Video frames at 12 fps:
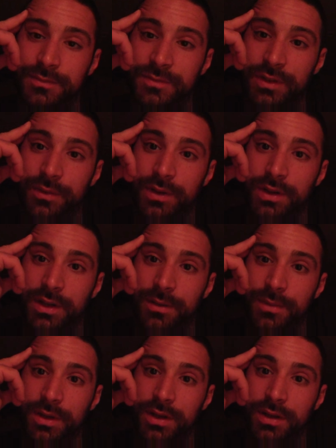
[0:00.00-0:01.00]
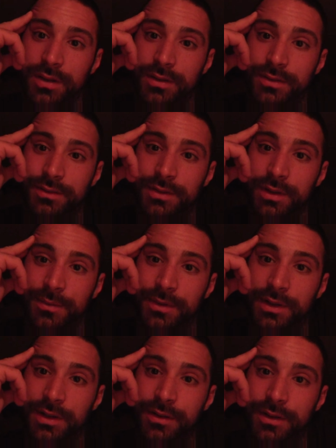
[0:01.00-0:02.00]
See if we can lay in bed or do
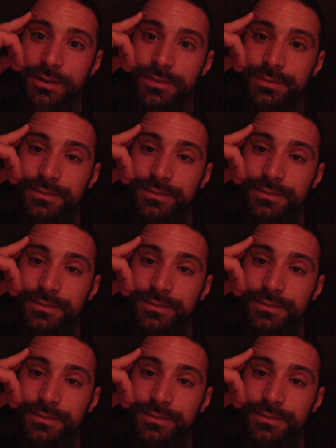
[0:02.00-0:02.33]
something, I don't know.